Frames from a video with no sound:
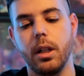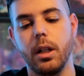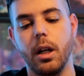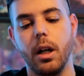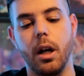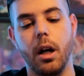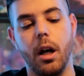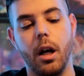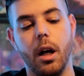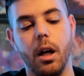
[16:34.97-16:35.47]

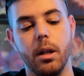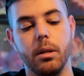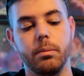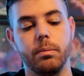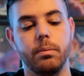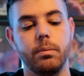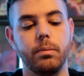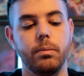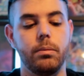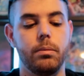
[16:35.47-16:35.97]

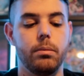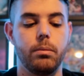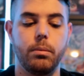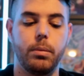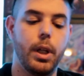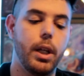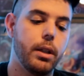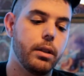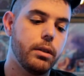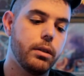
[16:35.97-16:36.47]

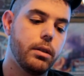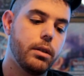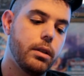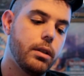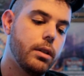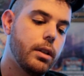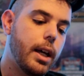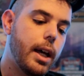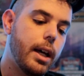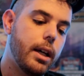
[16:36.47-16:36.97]
Yeah,
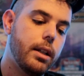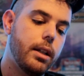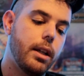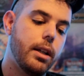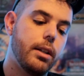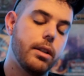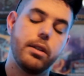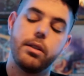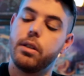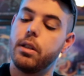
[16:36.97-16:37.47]
that
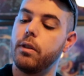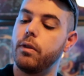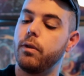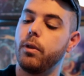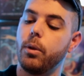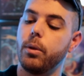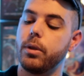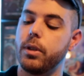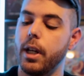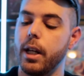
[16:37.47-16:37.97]
is the
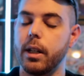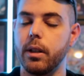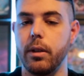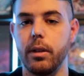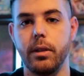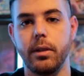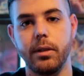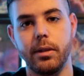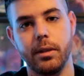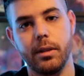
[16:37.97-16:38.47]
full deck
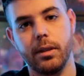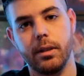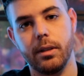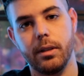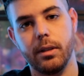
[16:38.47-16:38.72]
list.